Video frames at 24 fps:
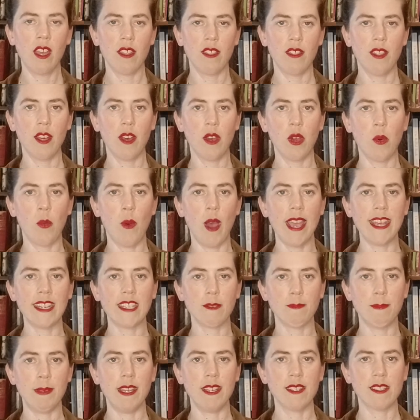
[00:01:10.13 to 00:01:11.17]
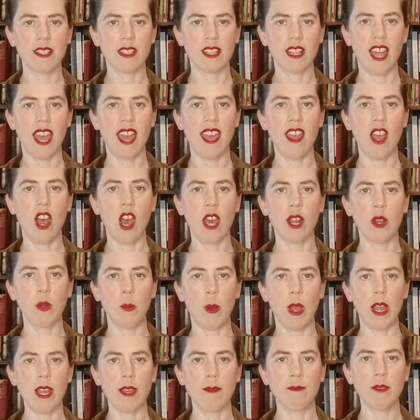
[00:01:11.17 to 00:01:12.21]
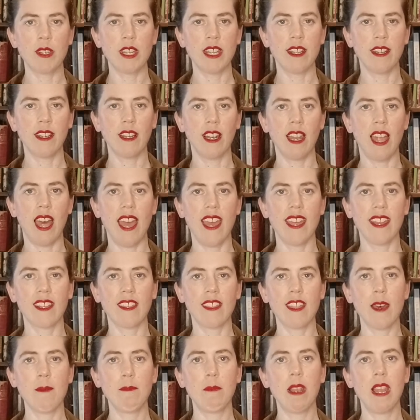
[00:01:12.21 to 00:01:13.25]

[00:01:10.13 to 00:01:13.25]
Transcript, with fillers: The white mist lay on Wharmton like the